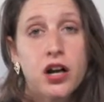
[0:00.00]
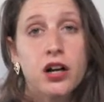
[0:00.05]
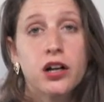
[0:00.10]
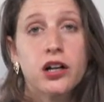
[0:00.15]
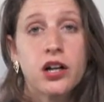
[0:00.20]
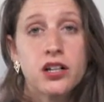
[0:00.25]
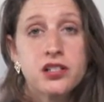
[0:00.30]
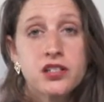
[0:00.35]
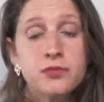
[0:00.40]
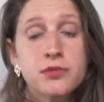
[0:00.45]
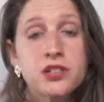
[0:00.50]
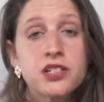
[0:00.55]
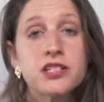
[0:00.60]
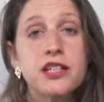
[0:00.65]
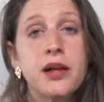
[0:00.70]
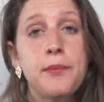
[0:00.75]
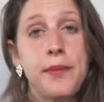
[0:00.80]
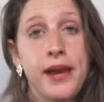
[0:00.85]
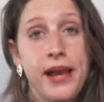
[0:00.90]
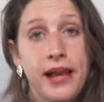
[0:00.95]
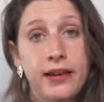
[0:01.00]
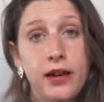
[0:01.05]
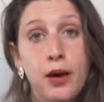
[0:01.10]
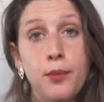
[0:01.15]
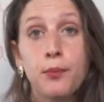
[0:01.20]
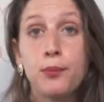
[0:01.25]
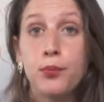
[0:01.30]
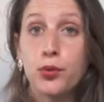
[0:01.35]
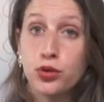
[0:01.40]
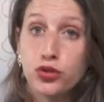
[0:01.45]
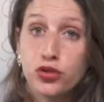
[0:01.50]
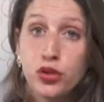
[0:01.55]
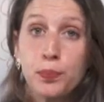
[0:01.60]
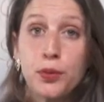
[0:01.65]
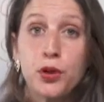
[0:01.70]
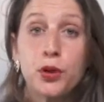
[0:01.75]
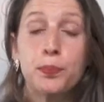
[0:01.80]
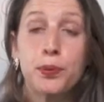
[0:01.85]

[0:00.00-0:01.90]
are customers that made multiple